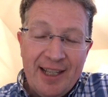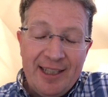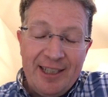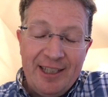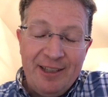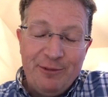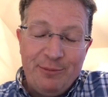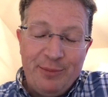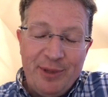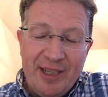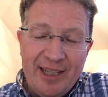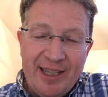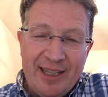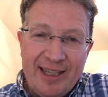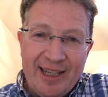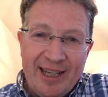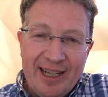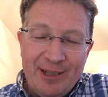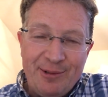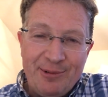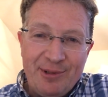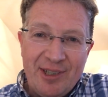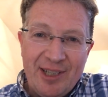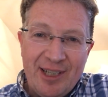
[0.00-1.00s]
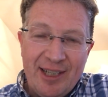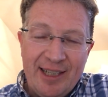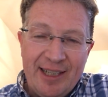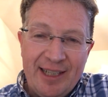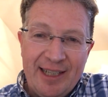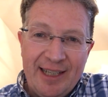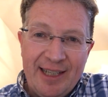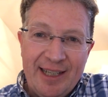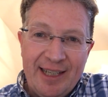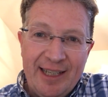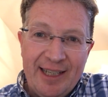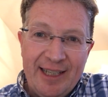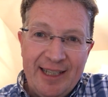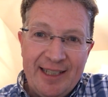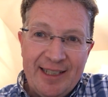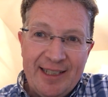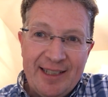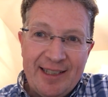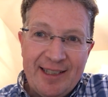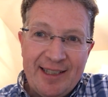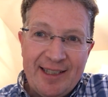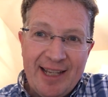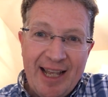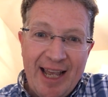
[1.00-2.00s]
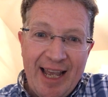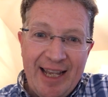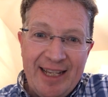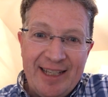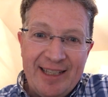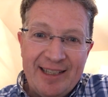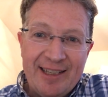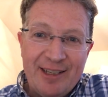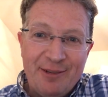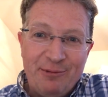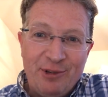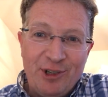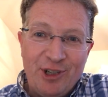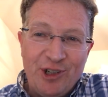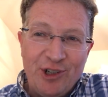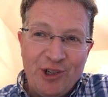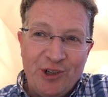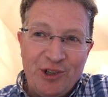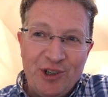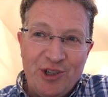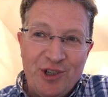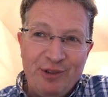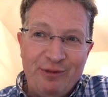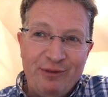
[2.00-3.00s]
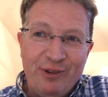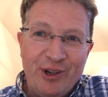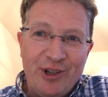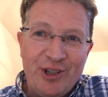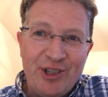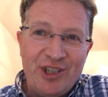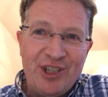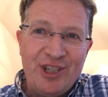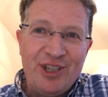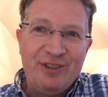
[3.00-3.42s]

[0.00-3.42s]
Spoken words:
You've been counting in tens and recorded your voice,